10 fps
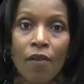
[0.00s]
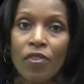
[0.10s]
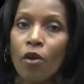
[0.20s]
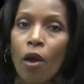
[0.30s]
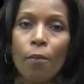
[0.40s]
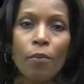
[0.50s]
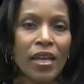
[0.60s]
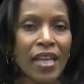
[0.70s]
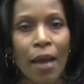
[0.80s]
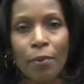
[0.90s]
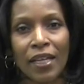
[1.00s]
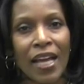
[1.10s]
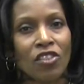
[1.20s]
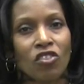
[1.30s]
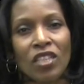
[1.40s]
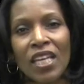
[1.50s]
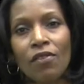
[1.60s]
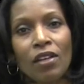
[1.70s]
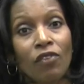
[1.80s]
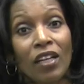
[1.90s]
There are many applications
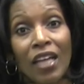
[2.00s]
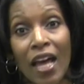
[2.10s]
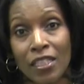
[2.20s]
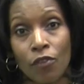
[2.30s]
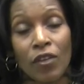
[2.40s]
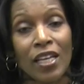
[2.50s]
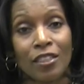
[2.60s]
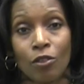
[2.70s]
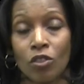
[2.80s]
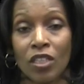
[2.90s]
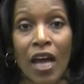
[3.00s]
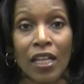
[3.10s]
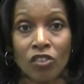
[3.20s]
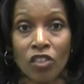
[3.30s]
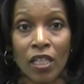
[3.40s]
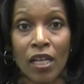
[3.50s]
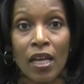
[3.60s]
even in philosophy and sociology.